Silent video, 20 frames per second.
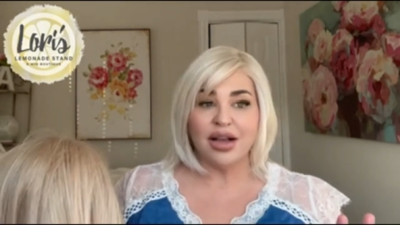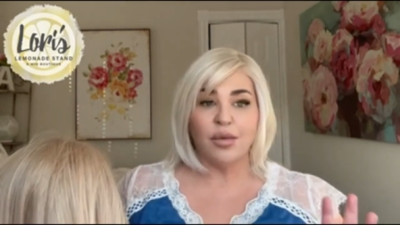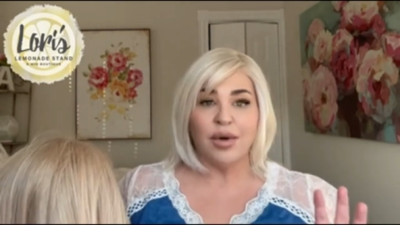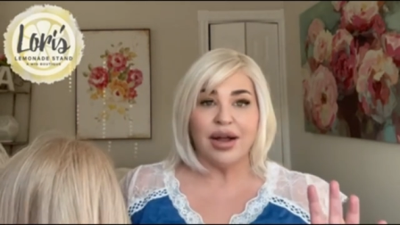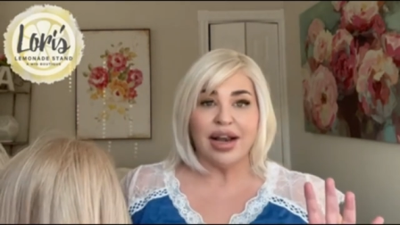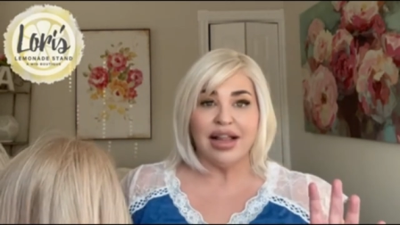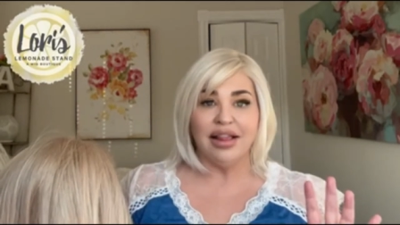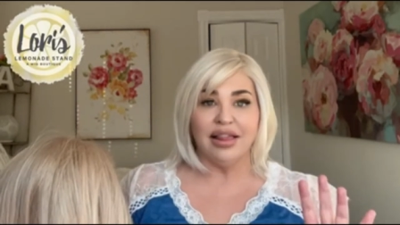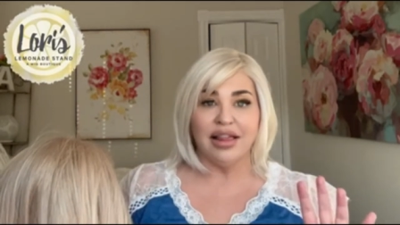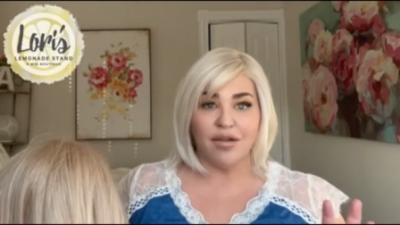
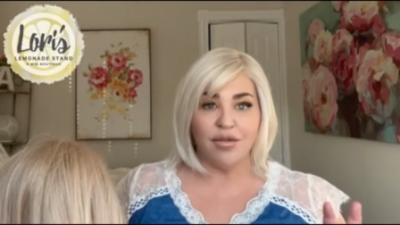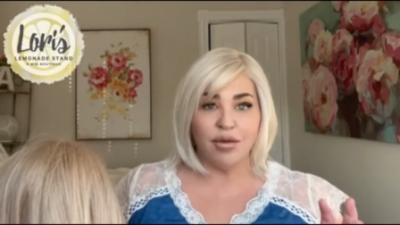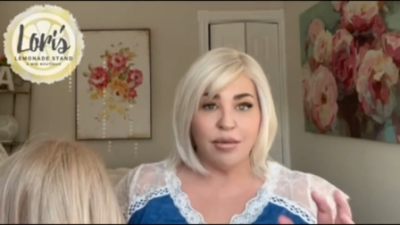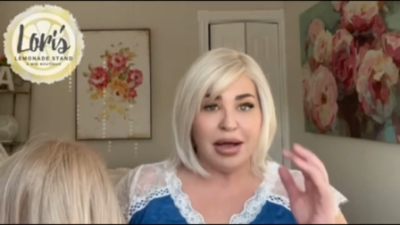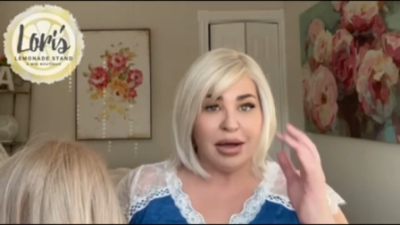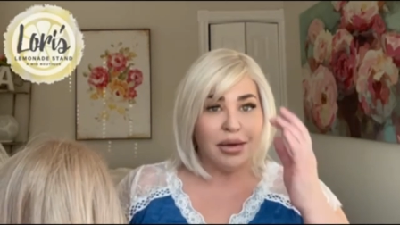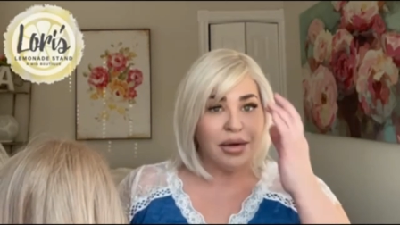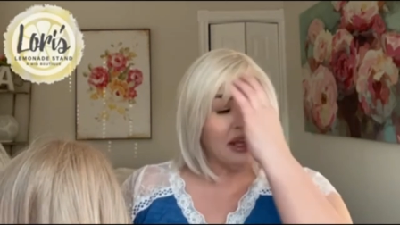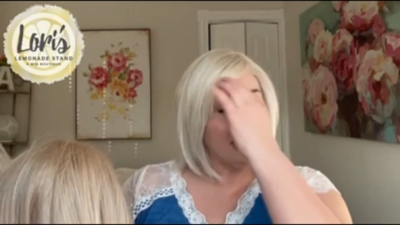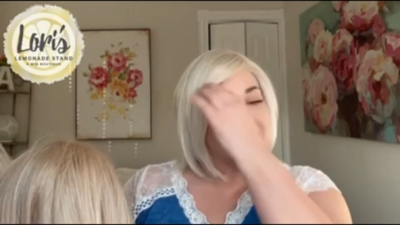what I love
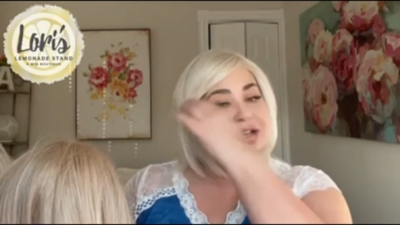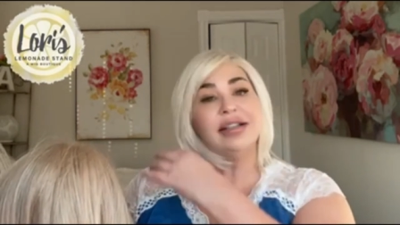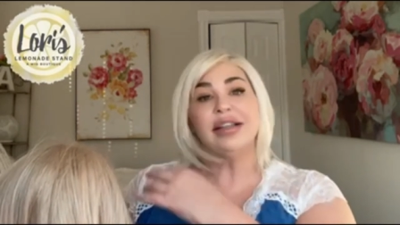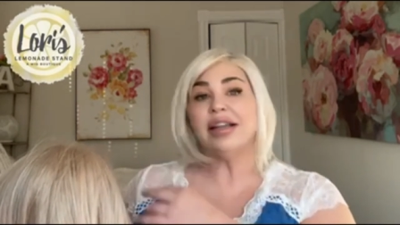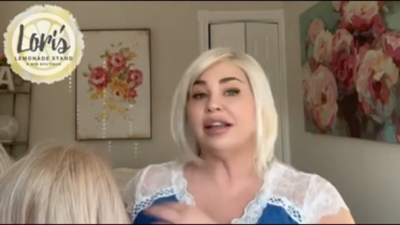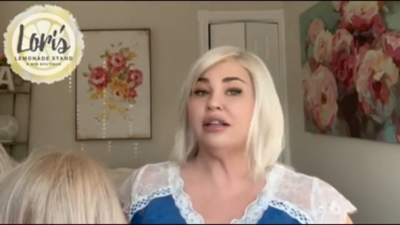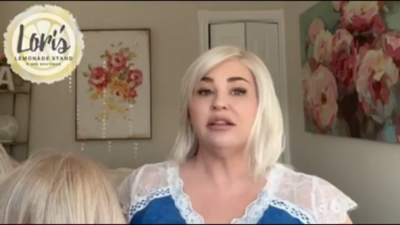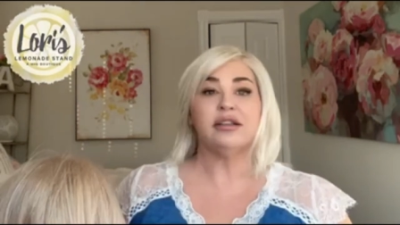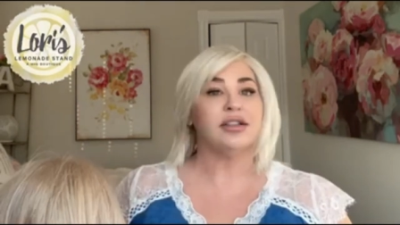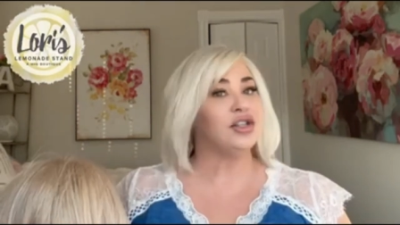about it is
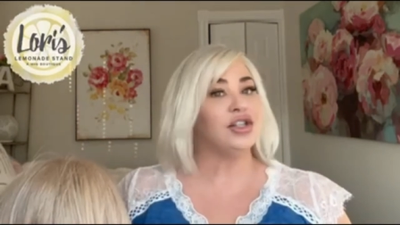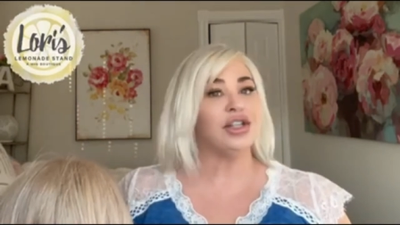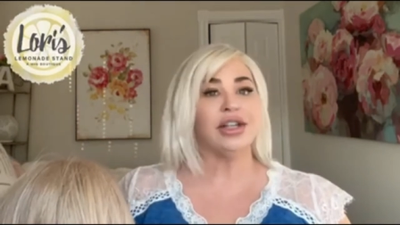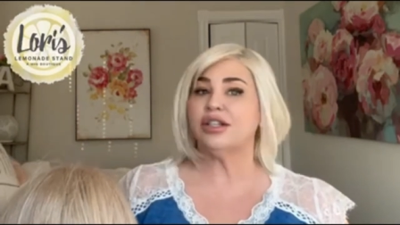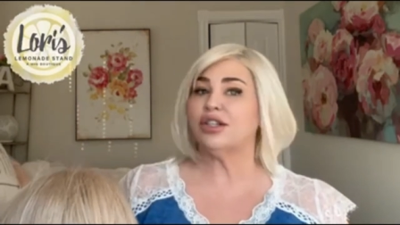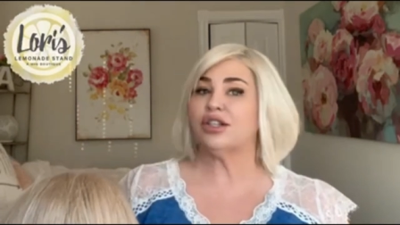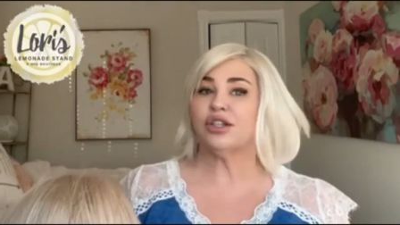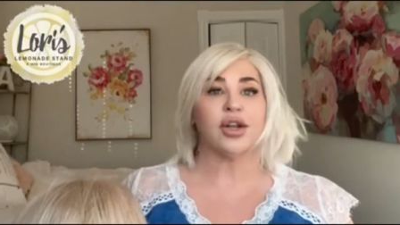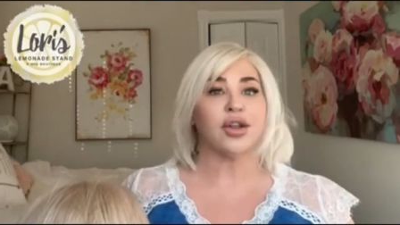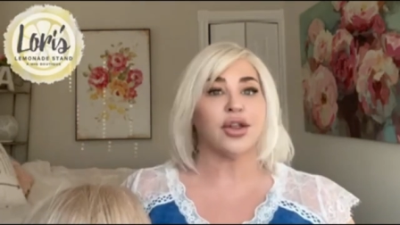that it's
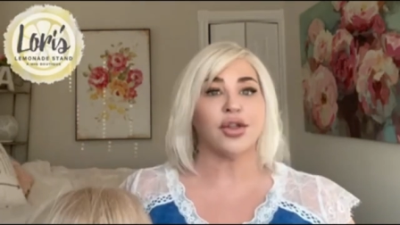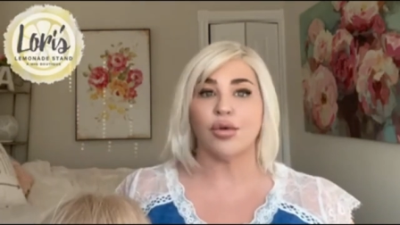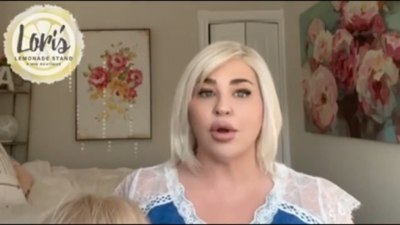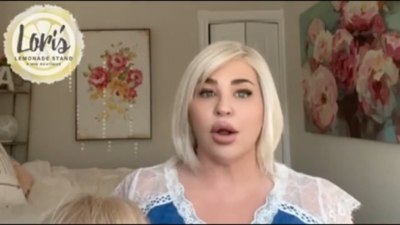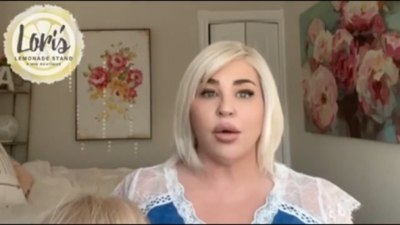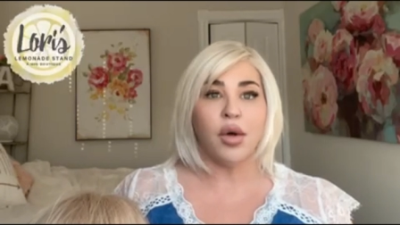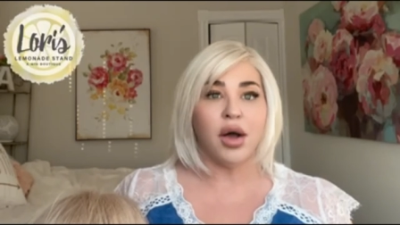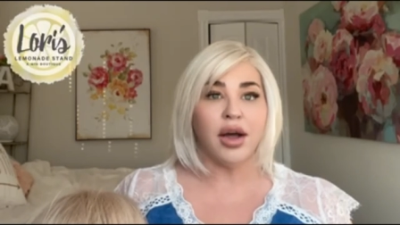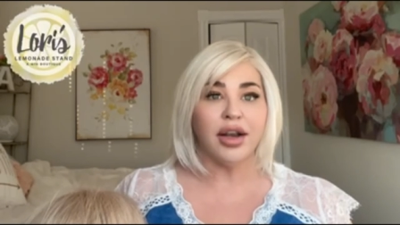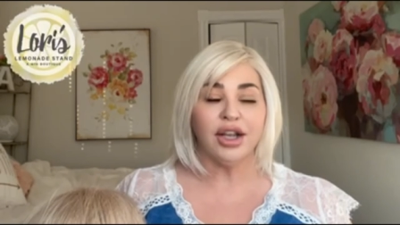just
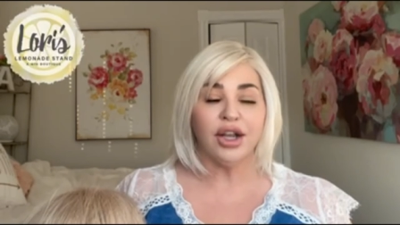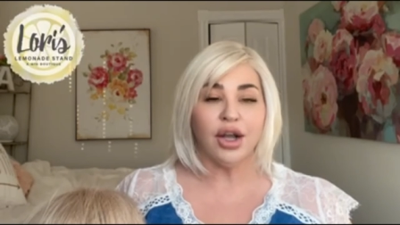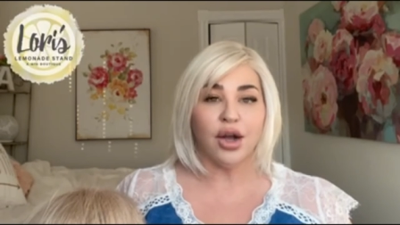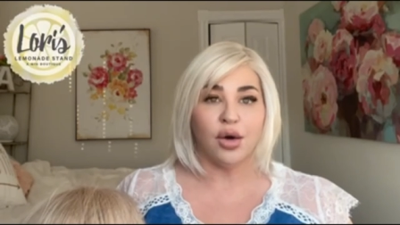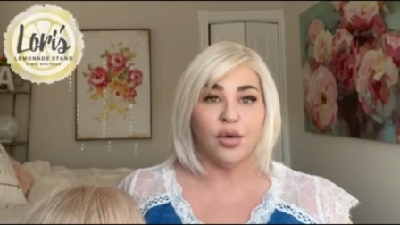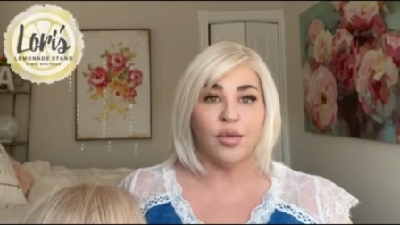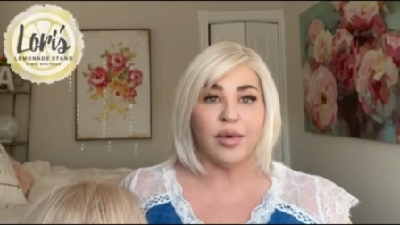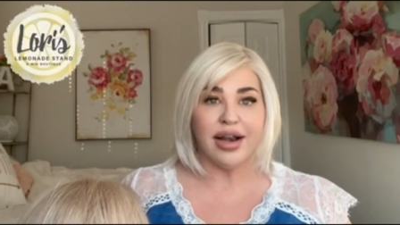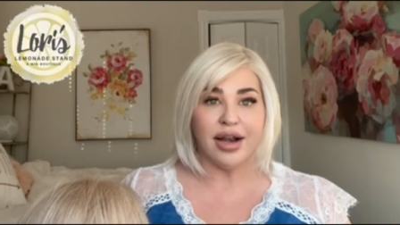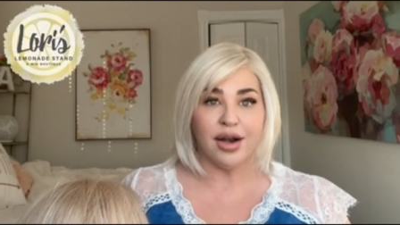throw on and
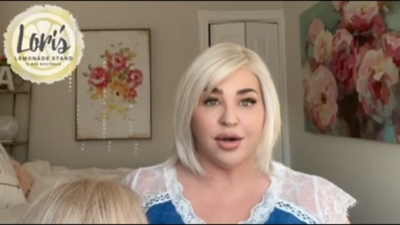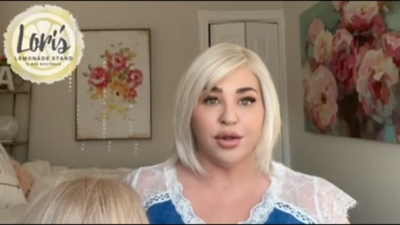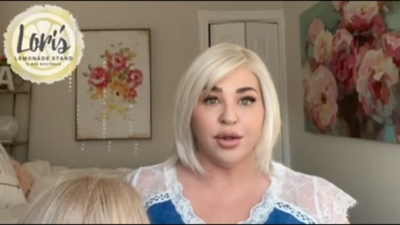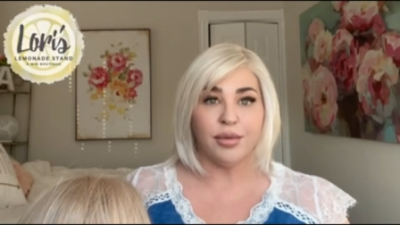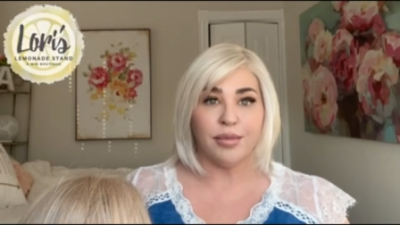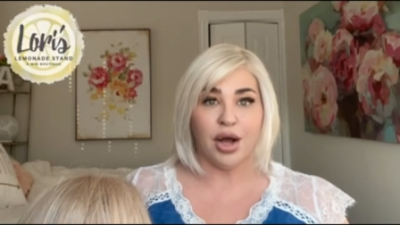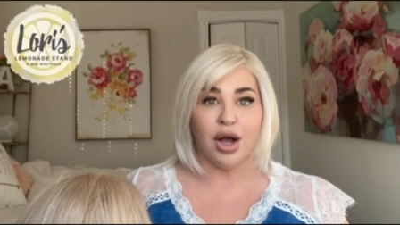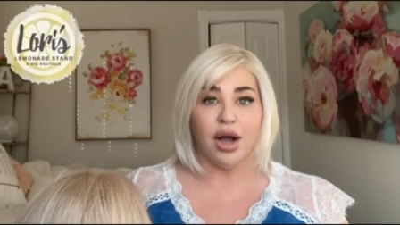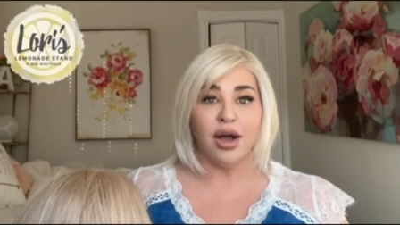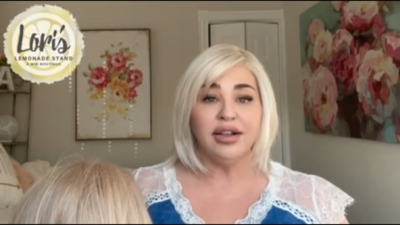go right out of
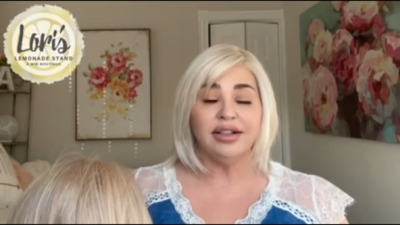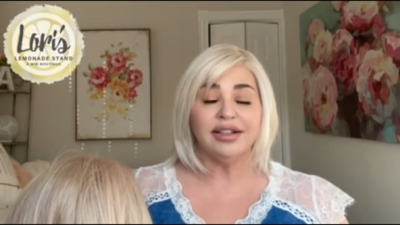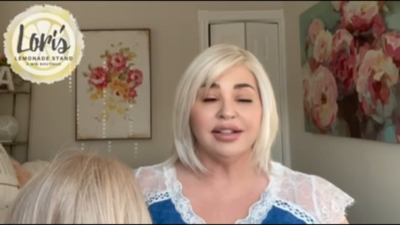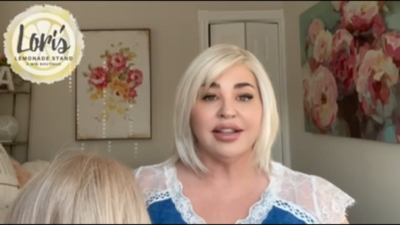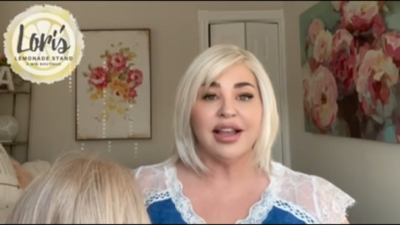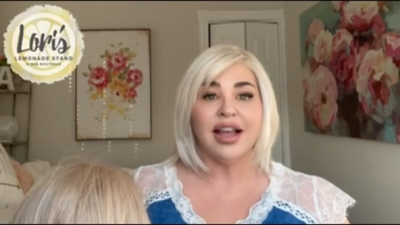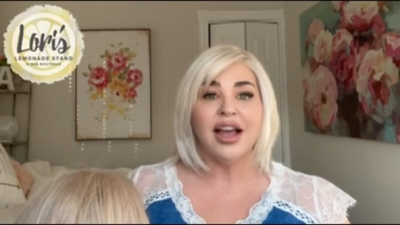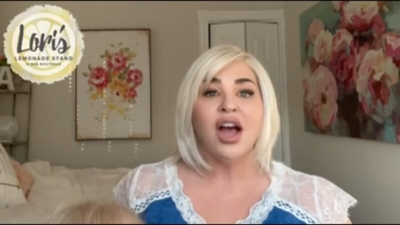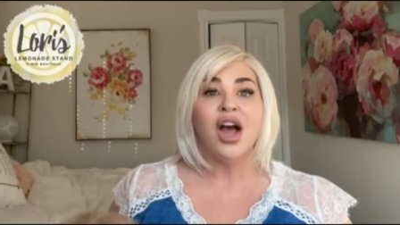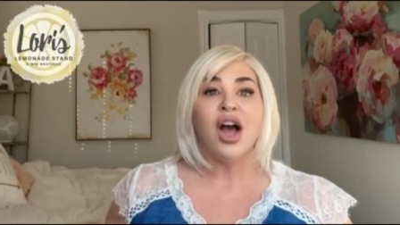the box.